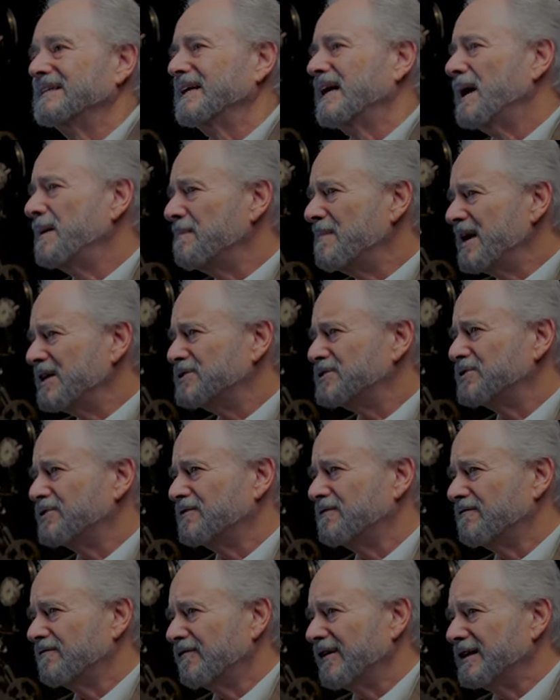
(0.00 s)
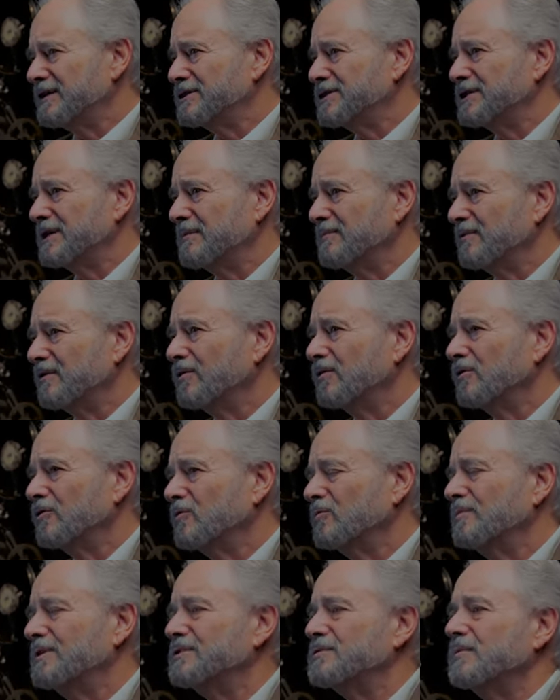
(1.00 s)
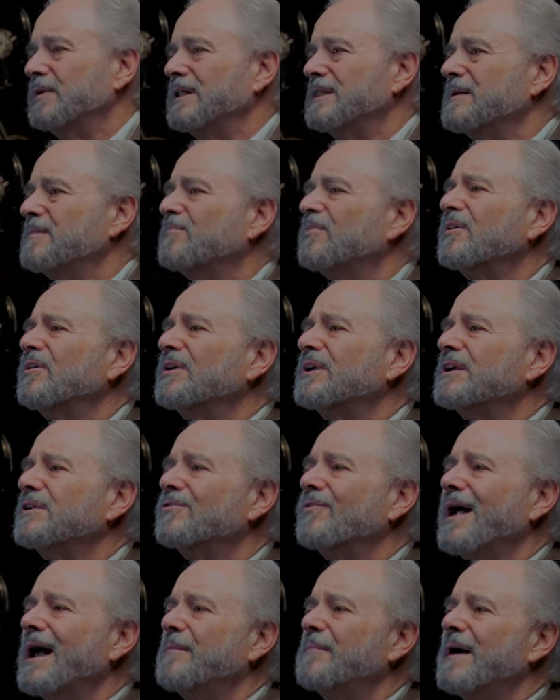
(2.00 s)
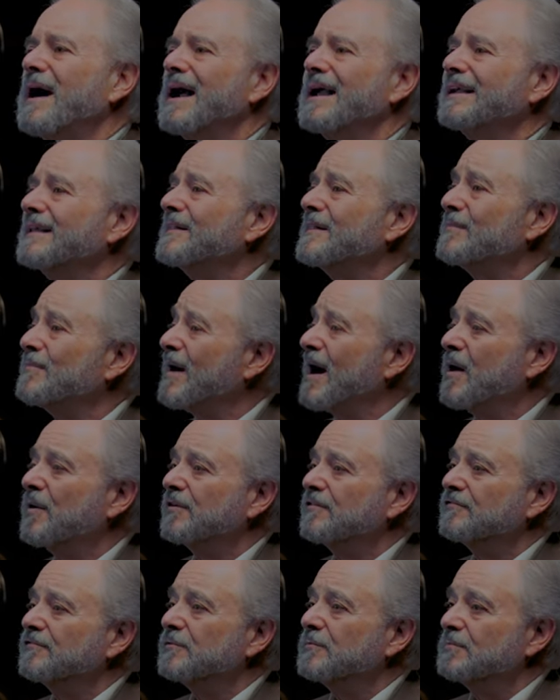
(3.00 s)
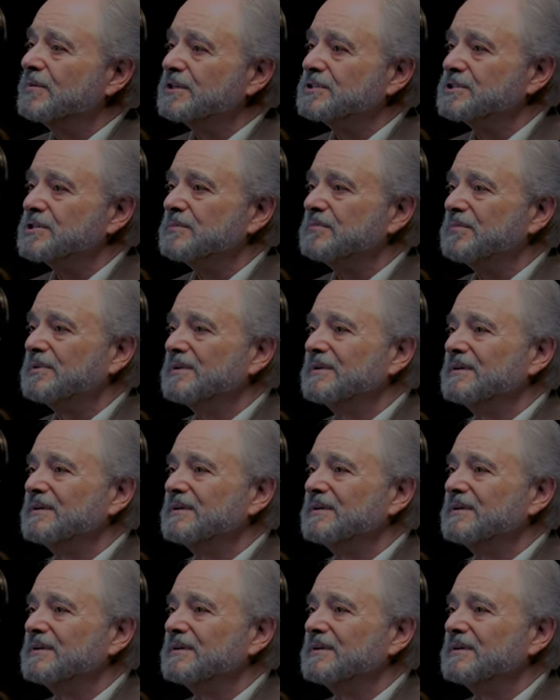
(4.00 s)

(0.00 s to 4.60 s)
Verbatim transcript: A measured friendship grew between the brilliant rabbi and the powerful bishop.